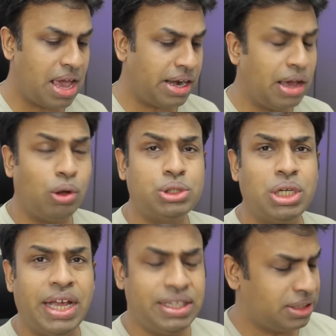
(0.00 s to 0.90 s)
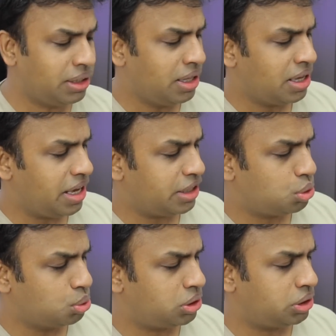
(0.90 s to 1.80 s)
And I also like the
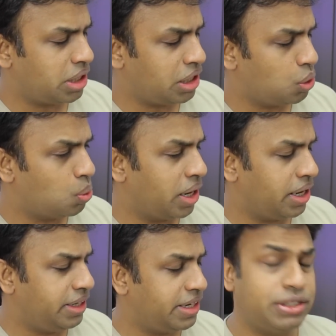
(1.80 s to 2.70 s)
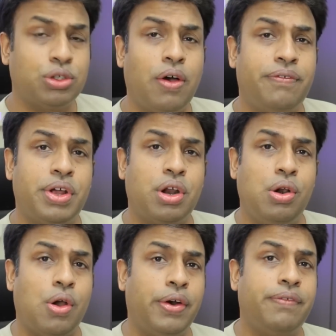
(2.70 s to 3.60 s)
Asus Zen UI. It does offer a
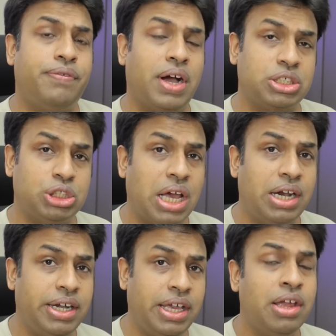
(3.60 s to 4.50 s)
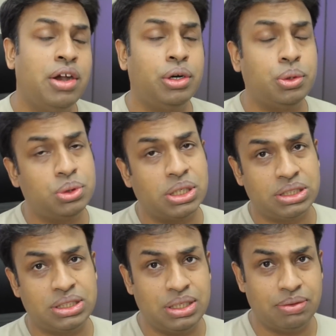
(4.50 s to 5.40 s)
lot of functionality to
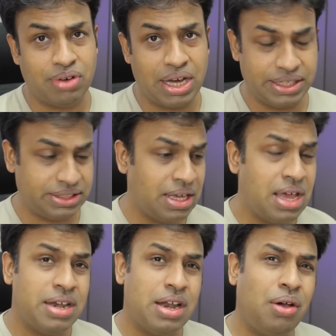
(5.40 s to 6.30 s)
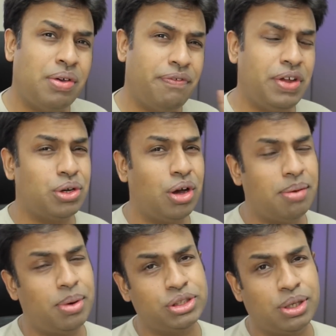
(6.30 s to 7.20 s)
this device. Now if we
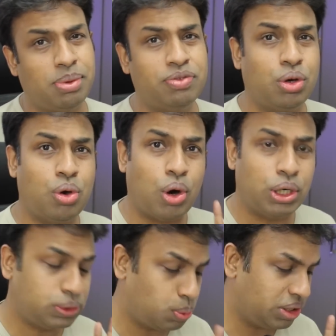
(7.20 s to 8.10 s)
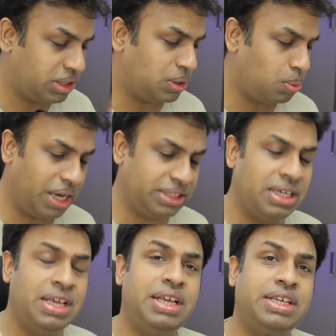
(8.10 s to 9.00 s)
talk about some of the cons with this device
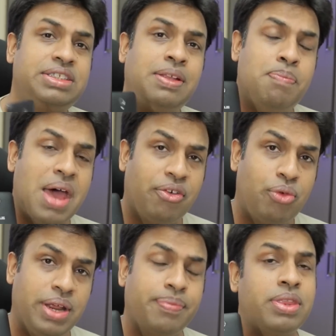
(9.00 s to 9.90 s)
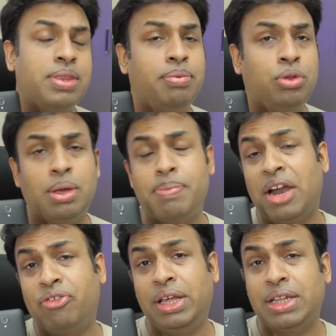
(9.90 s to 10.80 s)
is the battery. The, the
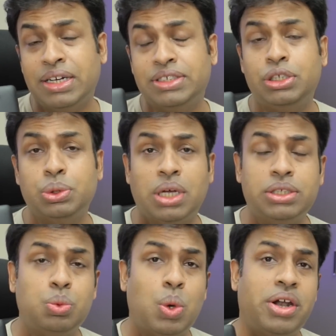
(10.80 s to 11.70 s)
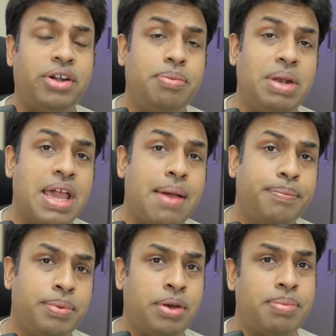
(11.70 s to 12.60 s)
battery that is a 2100
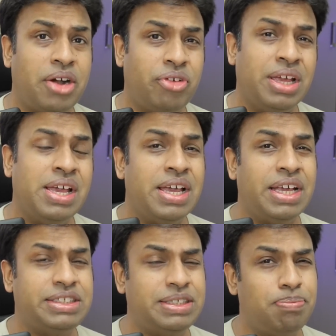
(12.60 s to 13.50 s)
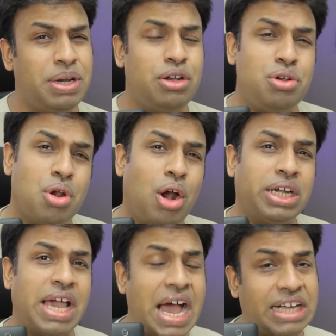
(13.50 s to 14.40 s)
milliampere battery is simply
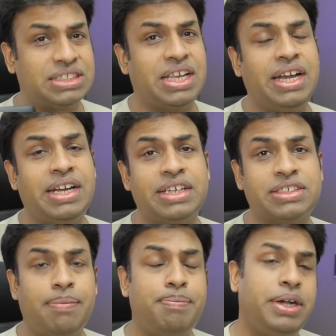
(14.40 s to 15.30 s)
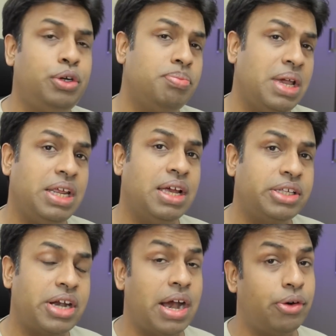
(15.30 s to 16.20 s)
not as great as compared to many
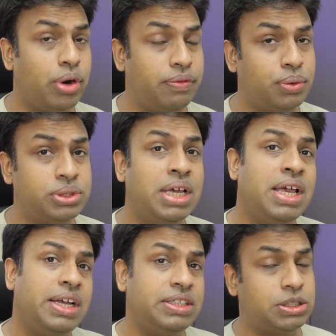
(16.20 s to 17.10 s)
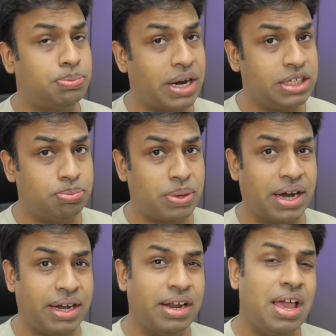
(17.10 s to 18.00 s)
other Android phones in this price
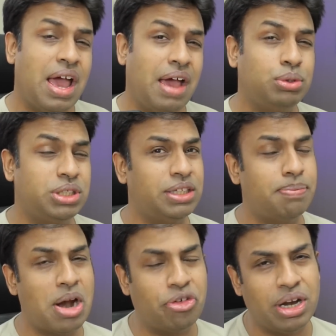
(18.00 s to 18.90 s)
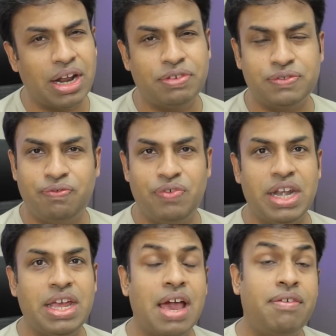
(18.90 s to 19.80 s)
bracket. I would say the battery life is
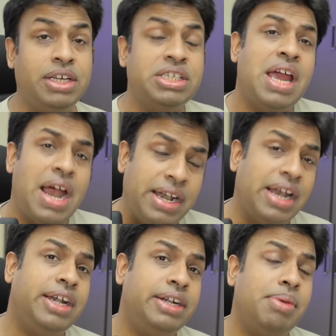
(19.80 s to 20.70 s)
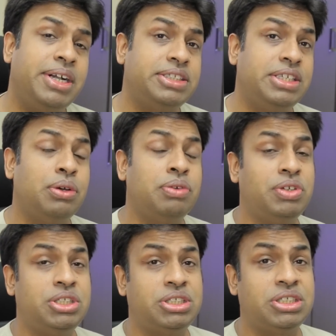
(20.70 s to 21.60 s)
very average and I did my testing
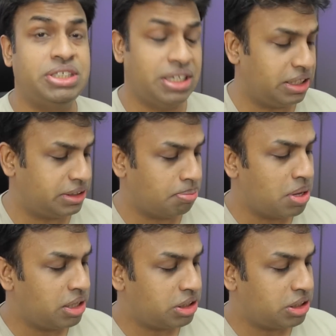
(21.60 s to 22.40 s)
with just a single SIM.